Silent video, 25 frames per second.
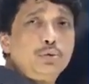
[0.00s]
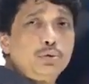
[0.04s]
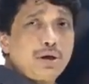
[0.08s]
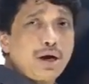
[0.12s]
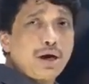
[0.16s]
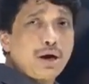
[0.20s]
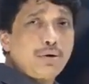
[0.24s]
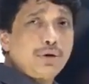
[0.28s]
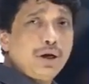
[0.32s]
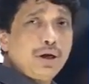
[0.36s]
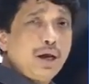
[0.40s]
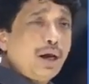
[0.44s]

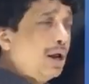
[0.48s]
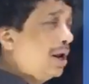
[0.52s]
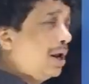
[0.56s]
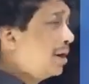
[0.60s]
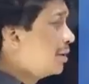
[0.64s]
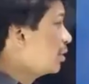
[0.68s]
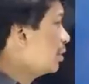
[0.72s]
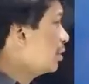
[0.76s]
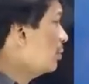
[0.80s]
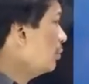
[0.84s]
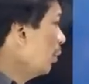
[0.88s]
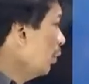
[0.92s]
ruled out.
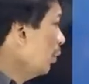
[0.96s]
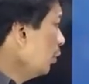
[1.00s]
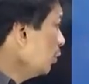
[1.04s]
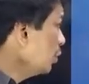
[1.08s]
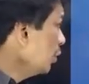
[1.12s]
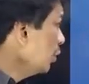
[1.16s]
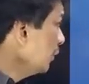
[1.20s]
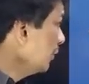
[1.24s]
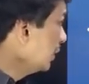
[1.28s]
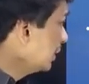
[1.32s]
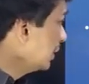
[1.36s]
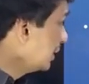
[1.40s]
So
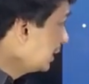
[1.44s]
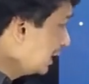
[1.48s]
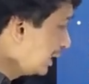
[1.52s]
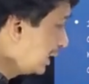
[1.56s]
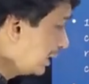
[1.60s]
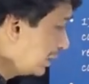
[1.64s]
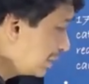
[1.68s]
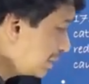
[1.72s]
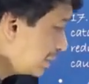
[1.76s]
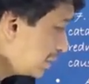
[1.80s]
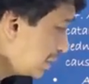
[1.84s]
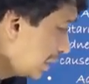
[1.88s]
most of the
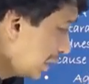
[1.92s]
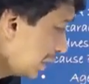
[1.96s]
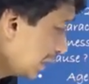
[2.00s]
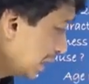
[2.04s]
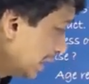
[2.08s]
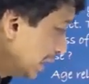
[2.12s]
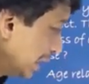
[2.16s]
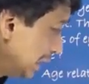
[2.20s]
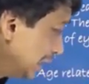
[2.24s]
things